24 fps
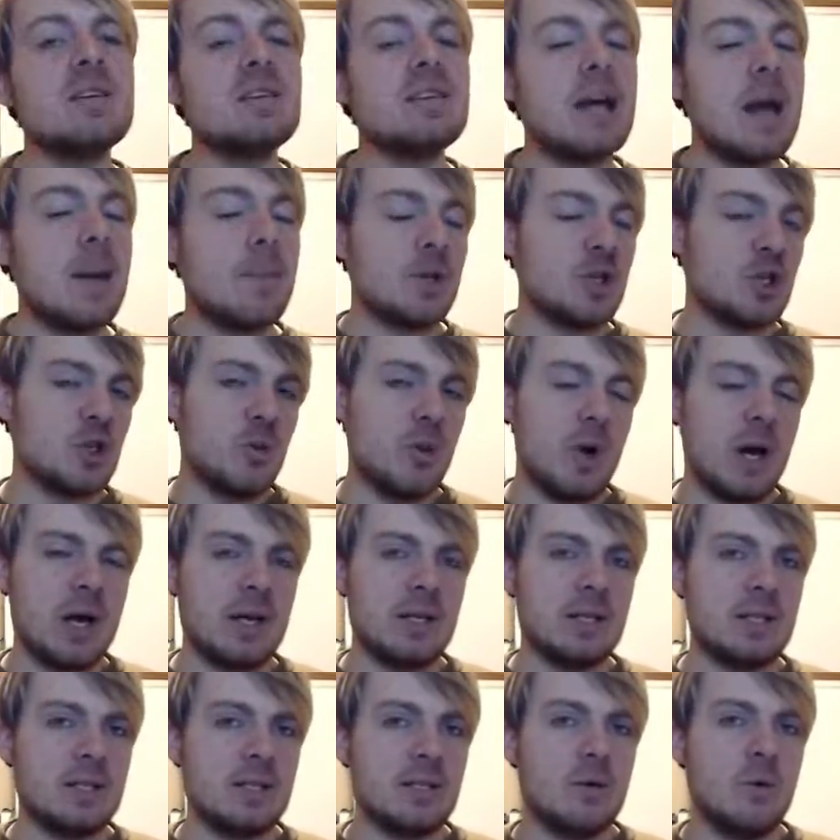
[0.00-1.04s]

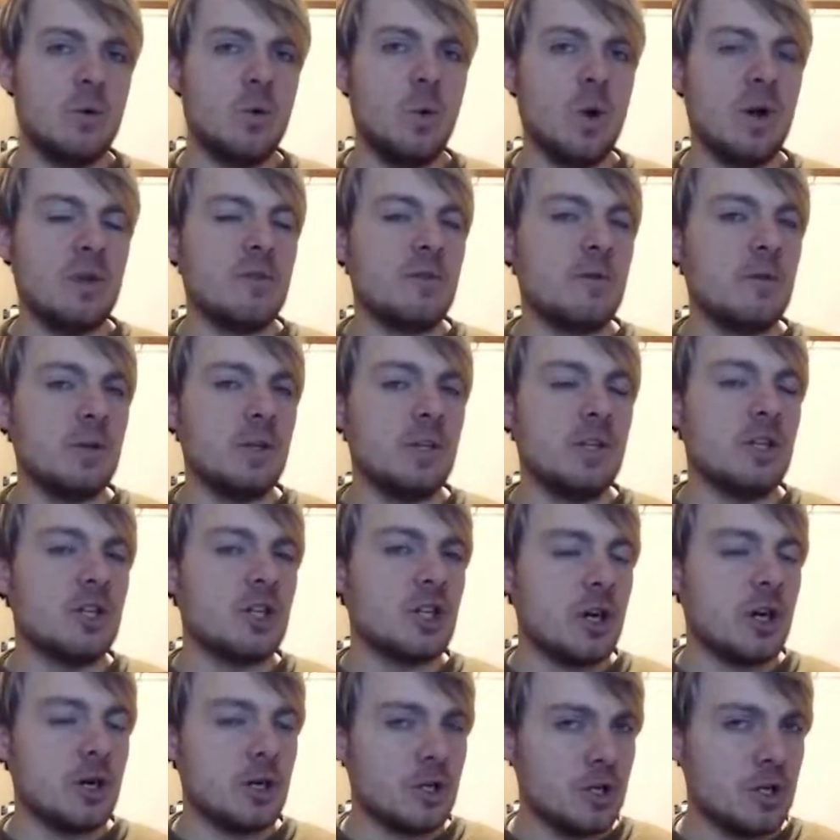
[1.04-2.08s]
damage-wise when fully
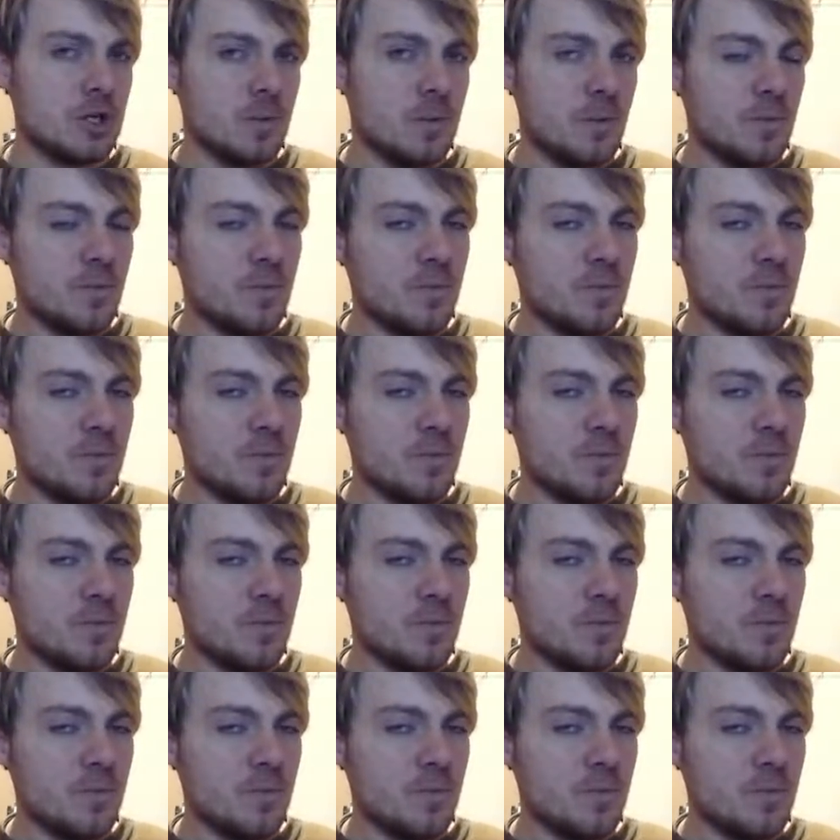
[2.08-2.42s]
charged.